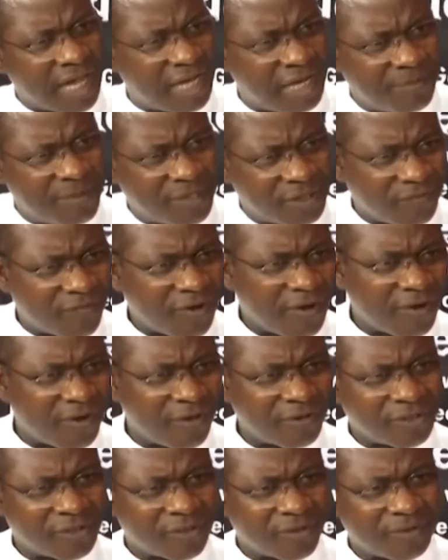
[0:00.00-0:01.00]
element of our
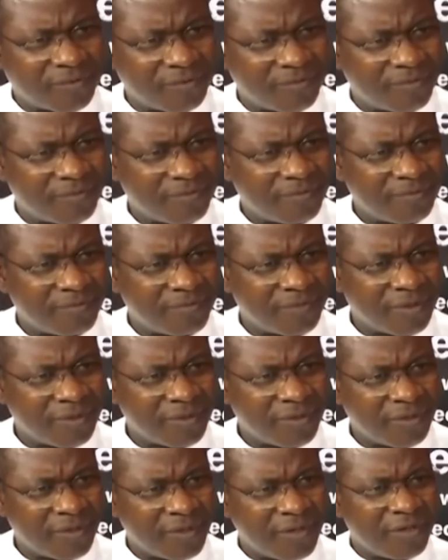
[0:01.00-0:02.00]
culture.
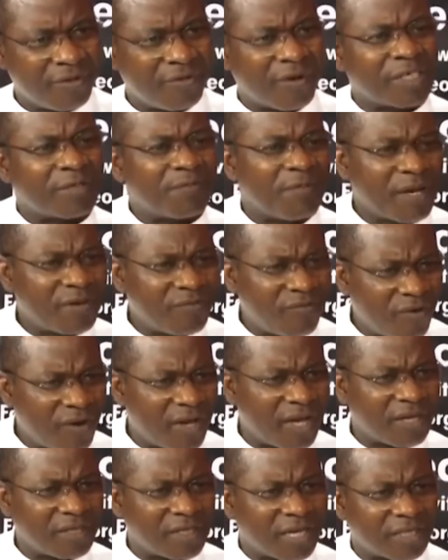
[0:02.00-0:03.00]
Respect for, for
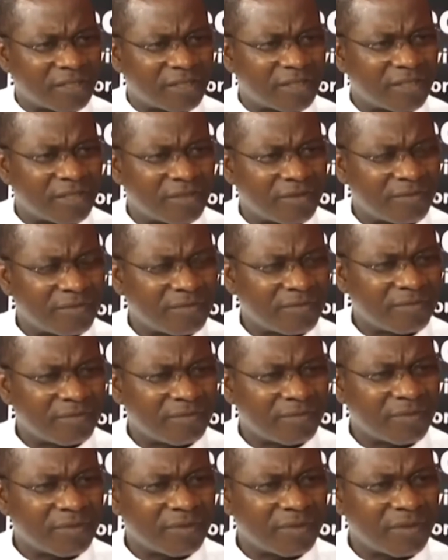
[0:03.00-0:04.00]
elders. elders. For
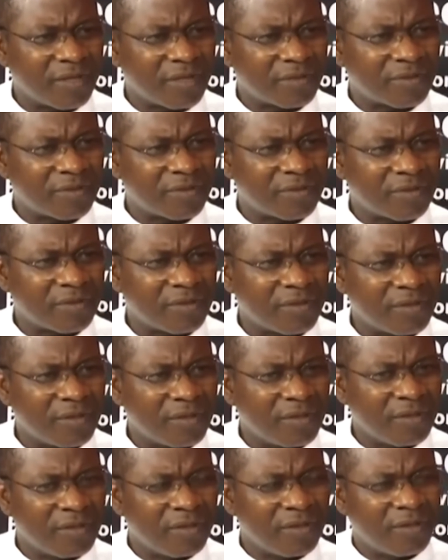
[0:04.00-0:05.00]
instance. Yes.
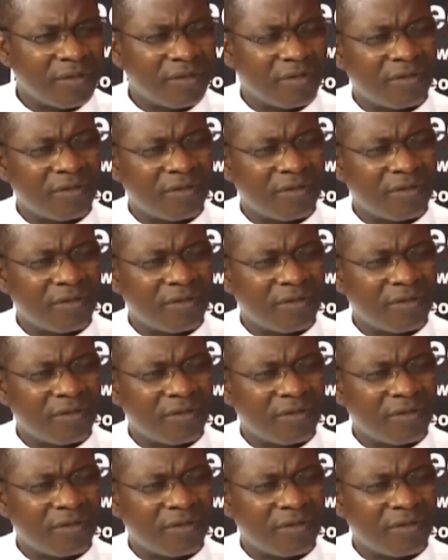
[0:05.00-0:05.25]
And